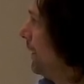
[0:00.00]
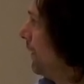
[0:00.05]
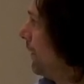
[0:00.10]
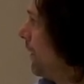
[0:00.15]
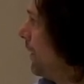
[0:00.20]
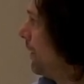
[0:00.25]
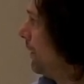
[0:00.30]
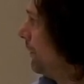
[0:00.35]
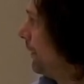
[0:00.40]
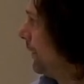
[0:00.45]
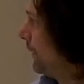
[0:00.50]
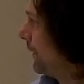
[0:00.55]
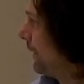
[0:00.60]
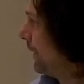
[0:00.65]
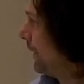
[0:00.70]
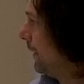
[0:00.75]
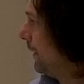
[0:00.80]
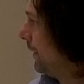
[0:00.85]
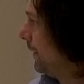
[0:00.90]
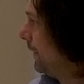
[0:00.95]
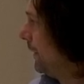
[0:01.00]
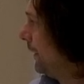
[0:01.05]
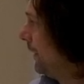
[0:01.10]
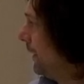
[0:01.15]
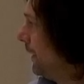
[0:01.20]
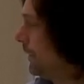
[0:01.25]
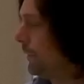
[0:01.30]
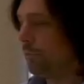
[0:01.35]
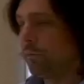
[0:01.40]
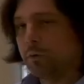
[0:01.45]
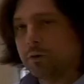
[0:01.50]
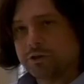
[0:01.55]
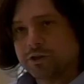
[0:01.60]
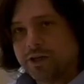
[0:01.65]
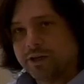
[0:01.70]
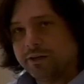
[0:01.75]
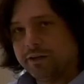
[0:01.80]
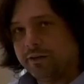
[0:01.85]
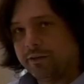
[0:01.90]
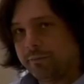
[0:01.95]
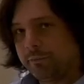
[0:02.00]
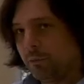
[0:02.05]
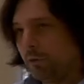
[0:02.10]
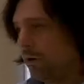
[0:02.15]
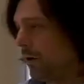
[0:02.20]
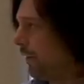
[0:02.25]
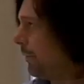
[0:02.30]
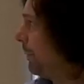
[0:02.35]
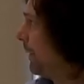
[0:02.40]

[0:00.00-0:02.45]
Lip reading: along with the Four Chinese Boys